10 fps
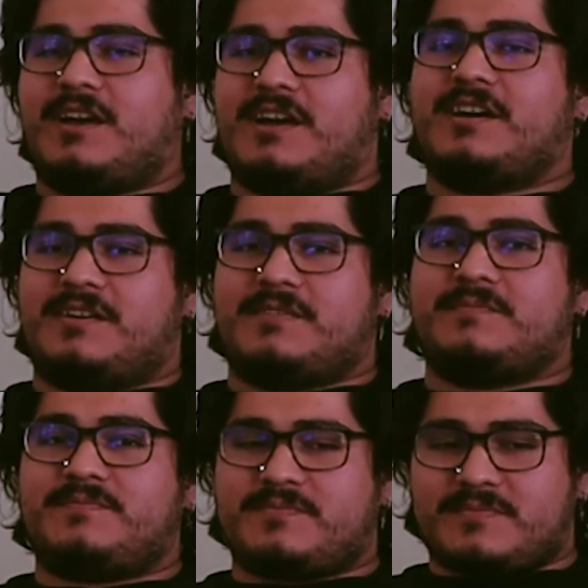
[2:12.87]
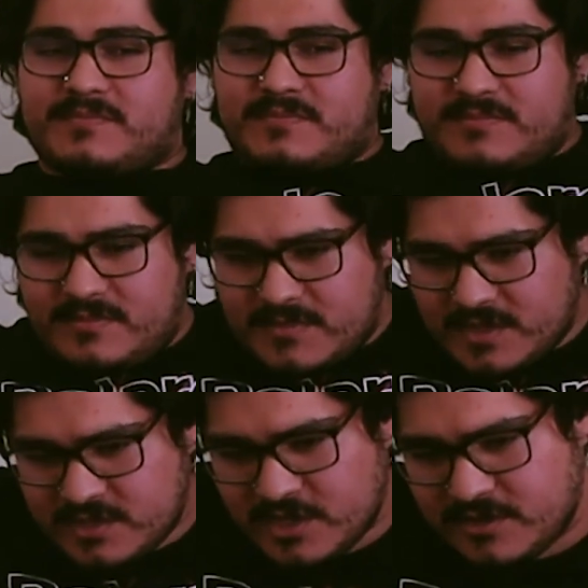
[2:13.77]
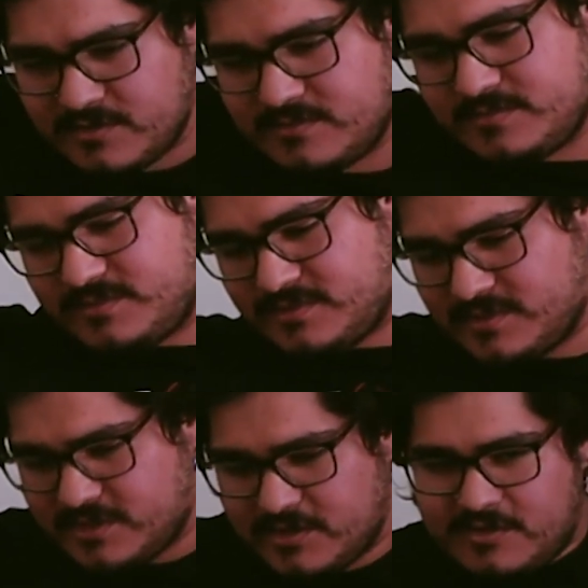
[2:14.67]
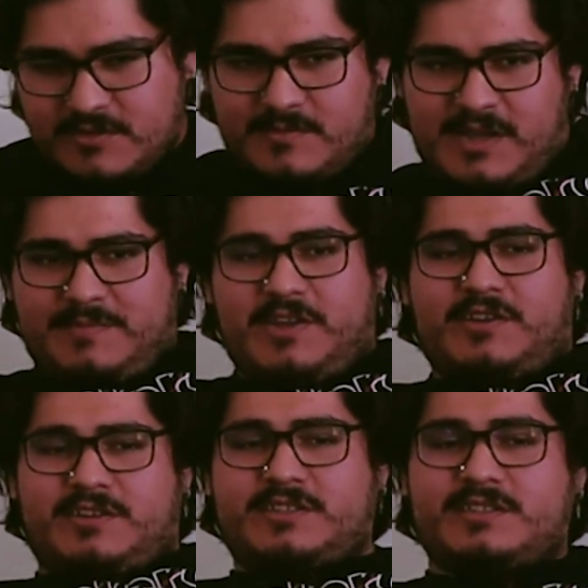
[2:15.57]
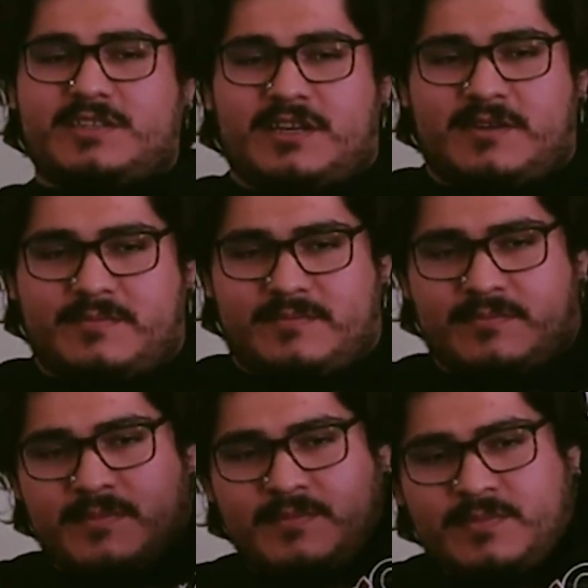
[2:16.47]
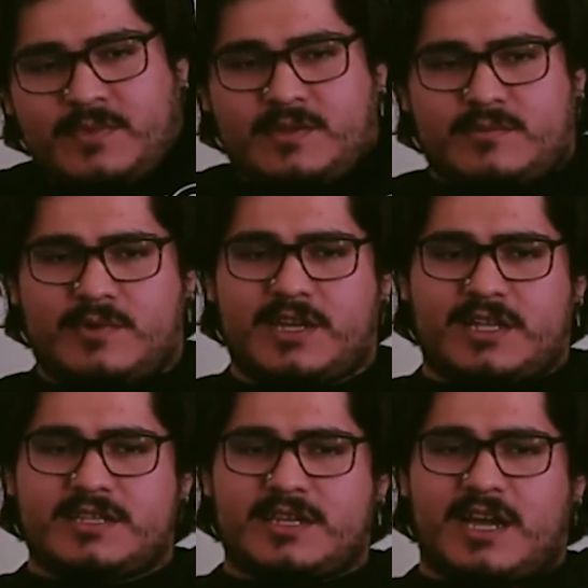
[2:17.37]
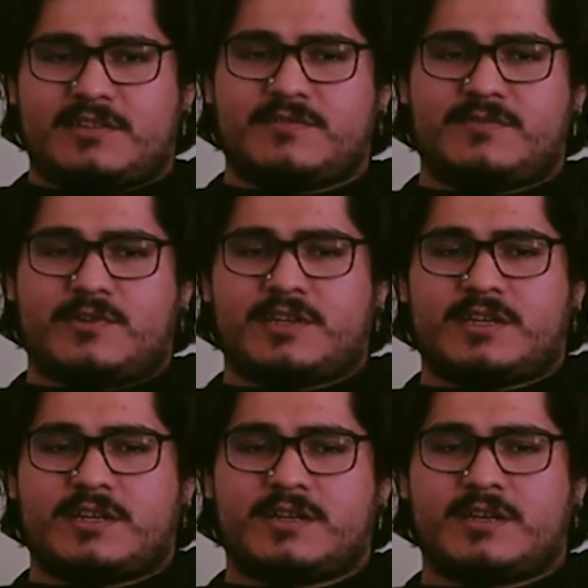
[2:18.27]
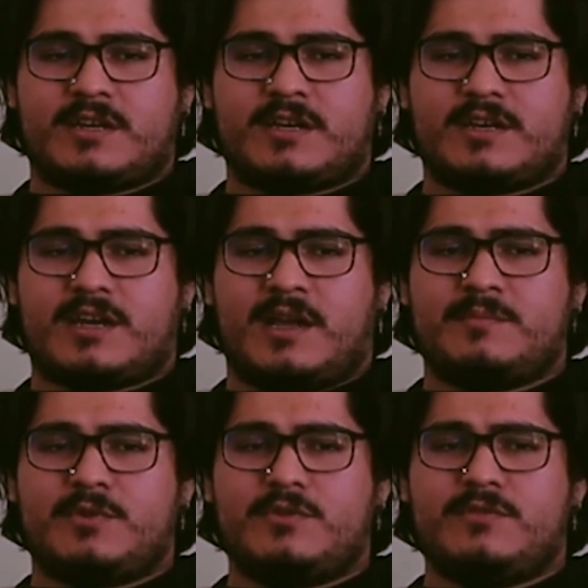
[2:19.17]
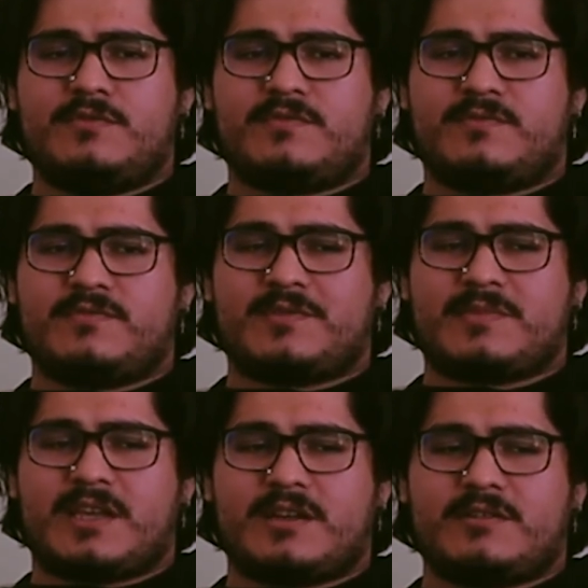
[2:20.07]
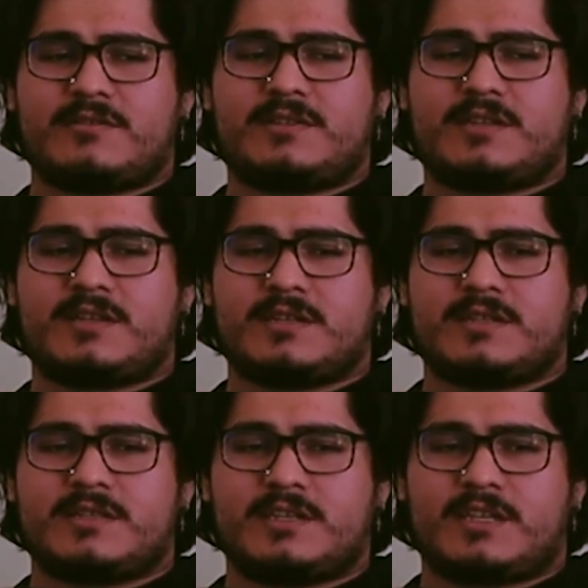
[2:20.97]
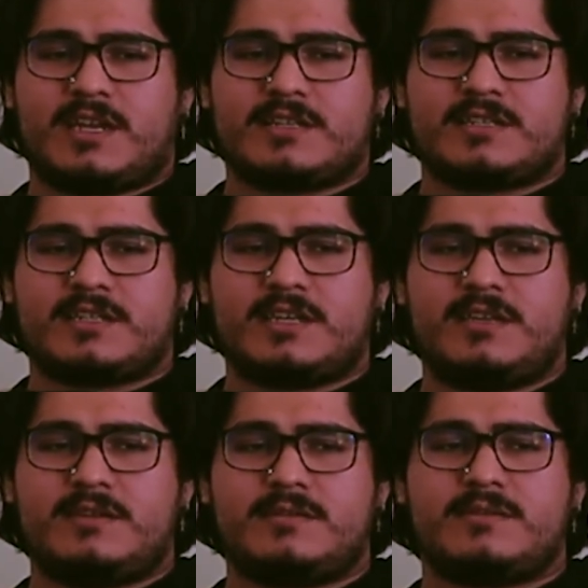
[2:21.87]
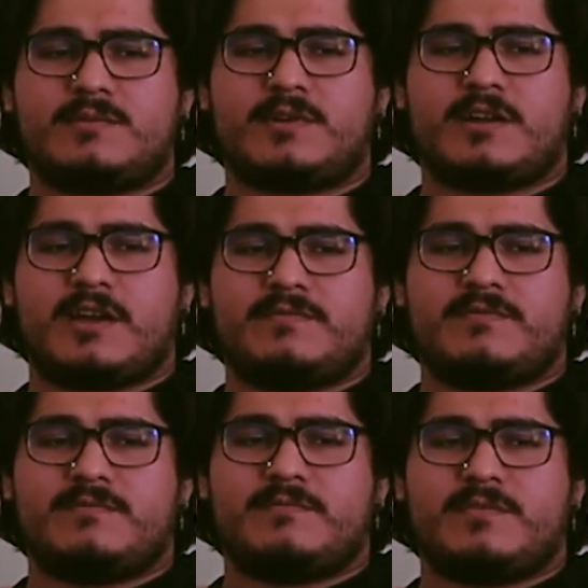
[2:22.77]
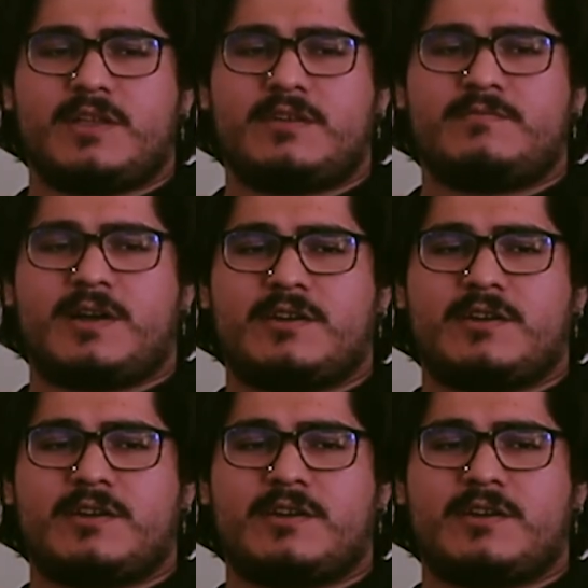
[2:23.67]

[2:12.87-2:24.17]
uh, so, so dude, my parents, um, we got to California. Uh, I moved from there to, to Tennessee, to where I lived